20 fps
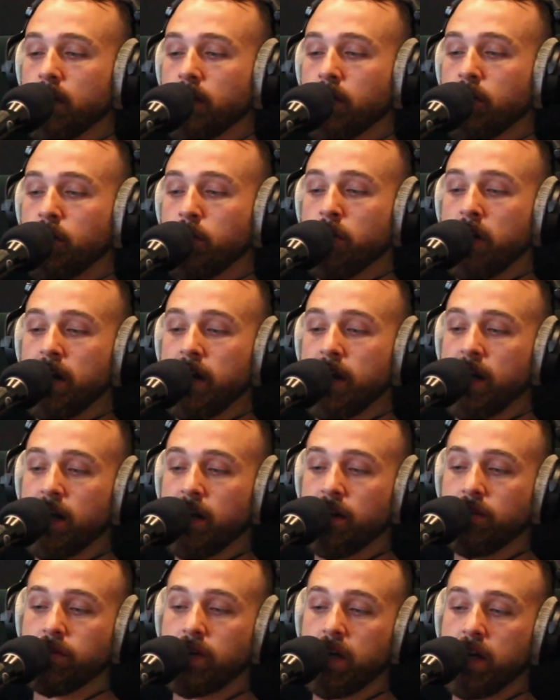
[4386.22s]
you might
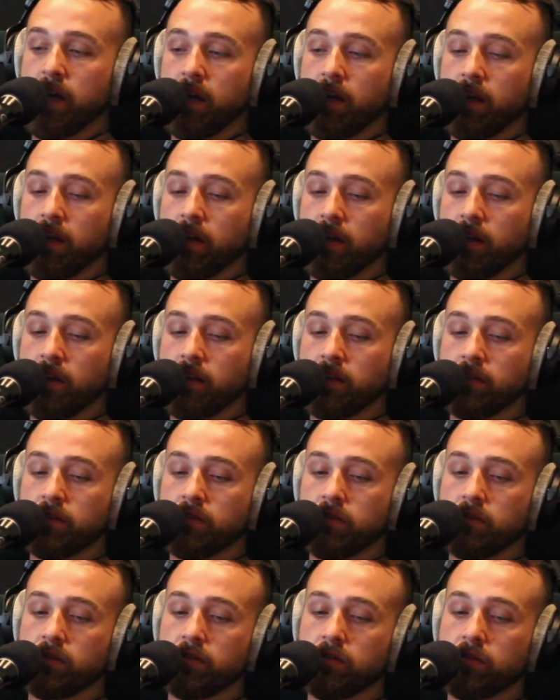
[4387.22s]
have a
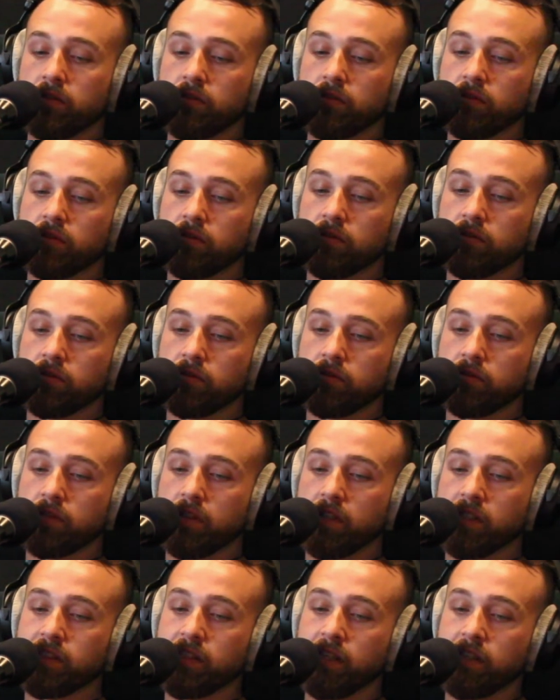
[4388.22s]

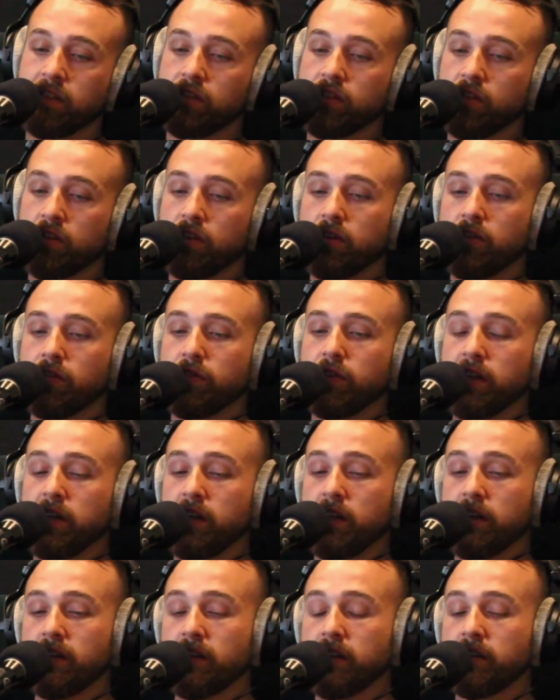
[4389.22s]
sense of,
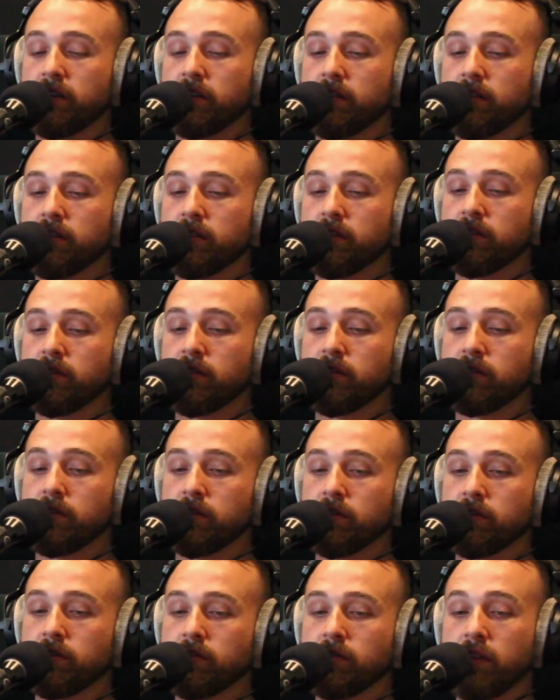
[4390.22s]

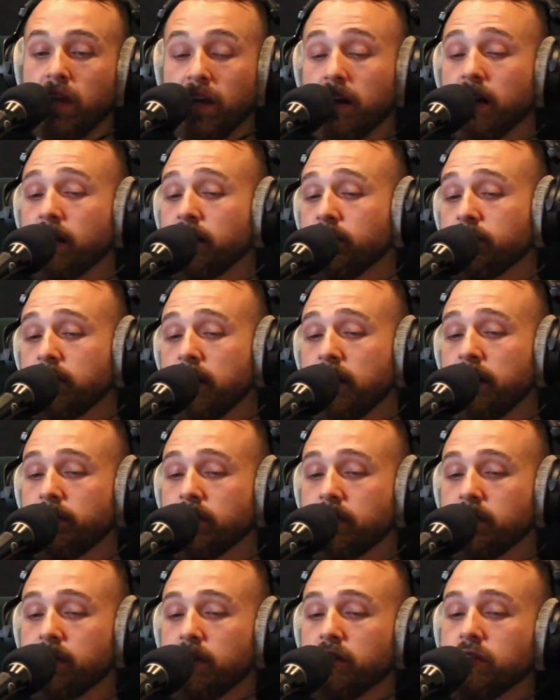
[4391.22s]
like, I used to
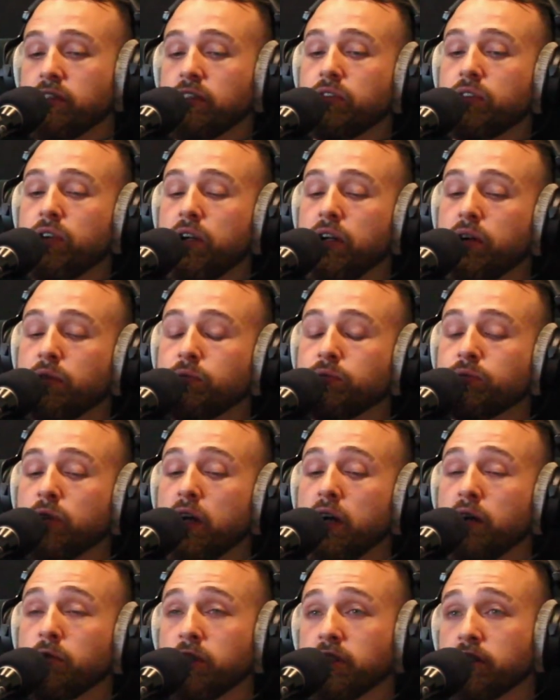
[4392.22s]
have a sense of,
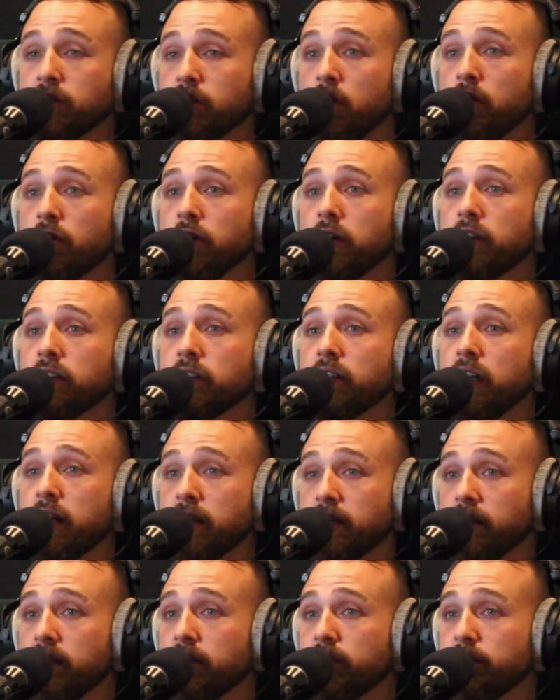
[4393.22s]
I'm a stoner.
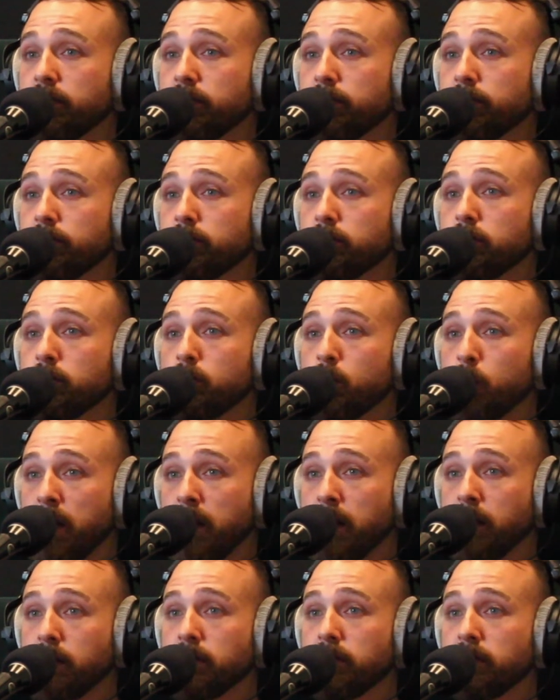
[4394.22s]
I love
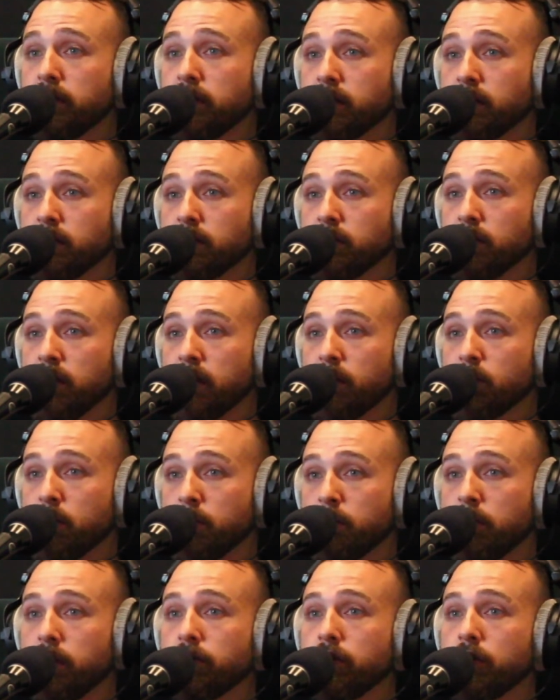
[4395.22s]
weed. This is like
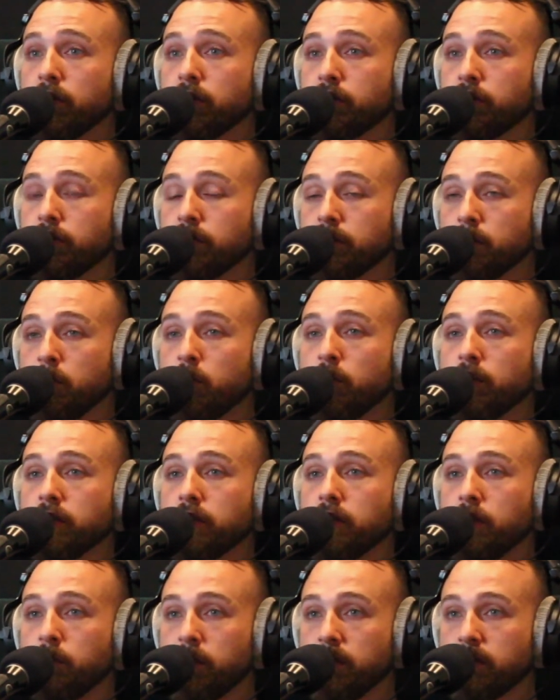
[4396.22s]
one of my virtues. I'm
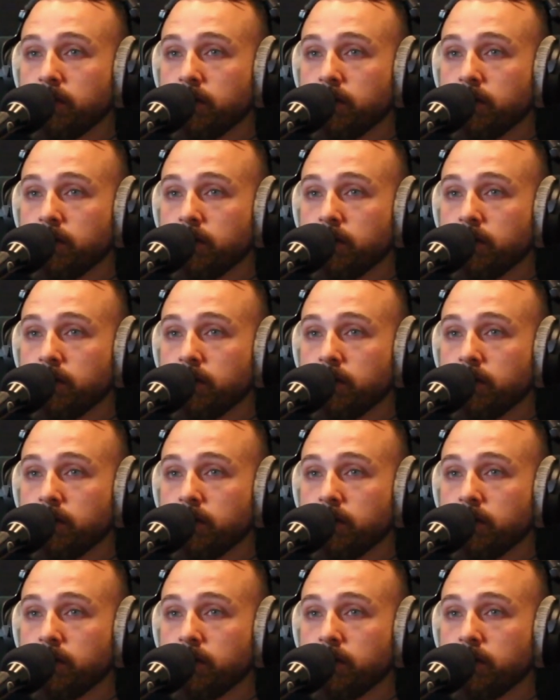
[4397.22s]
always going to be a